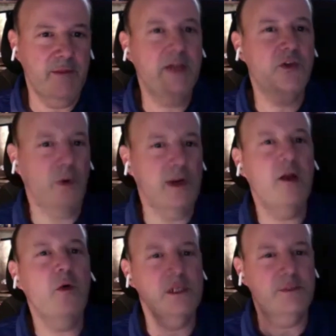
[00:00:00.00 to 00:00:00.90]
So we got to
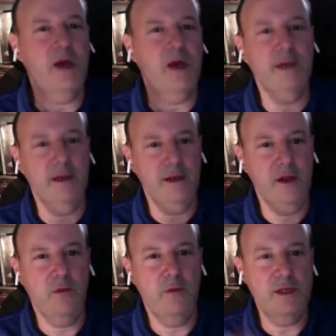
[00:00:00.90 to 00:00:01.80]
make sure we're not always
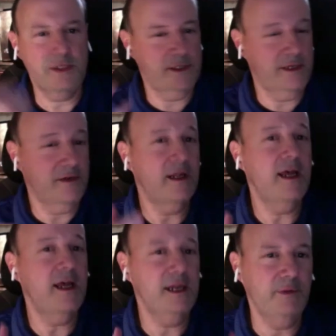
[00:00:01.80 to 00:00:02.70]
the
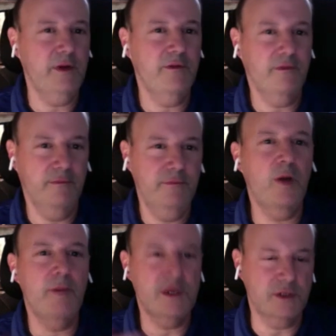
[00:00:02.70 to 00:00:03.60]
muscles that are tight, but
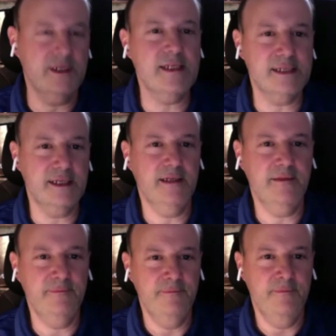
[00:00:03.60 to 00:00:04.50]
we do our muscle
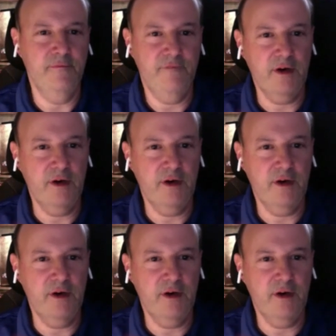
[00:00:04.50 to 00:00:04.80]
testing and